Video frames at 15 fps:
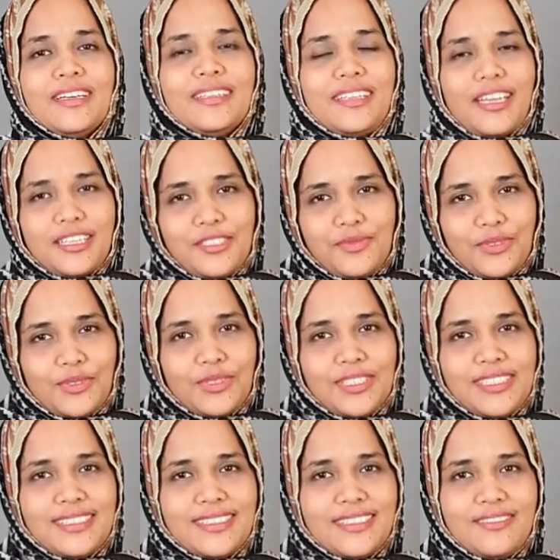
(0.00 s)
Thanks for
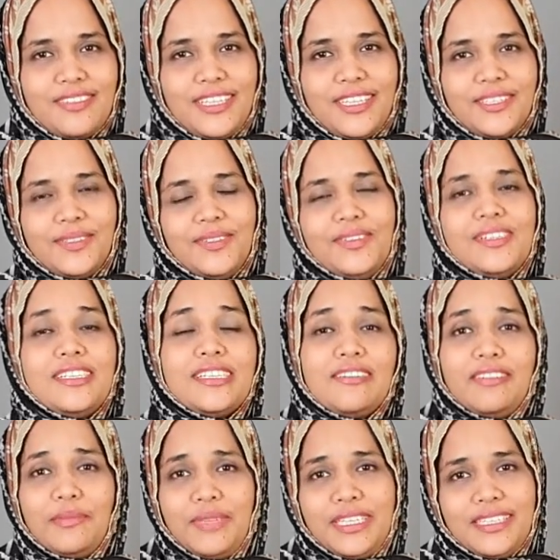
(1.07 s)
watching this video. Till
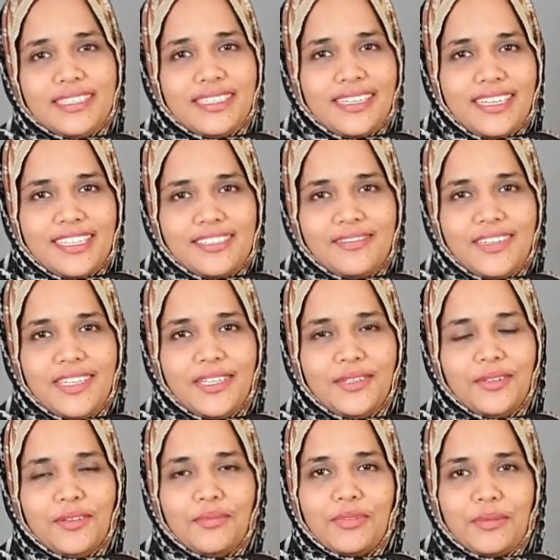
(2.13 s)
we meet in the next
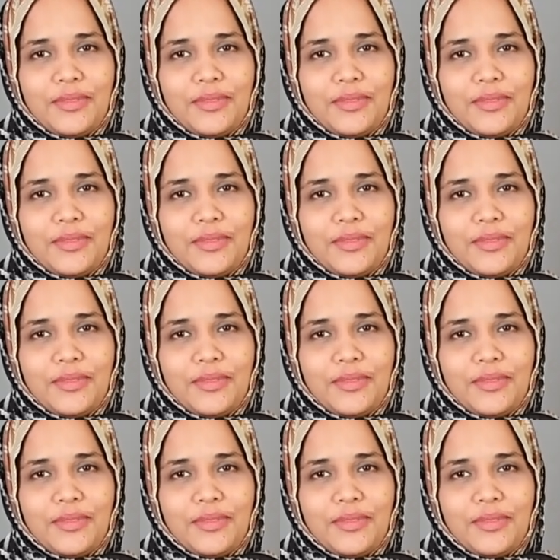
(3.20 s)
video. Bye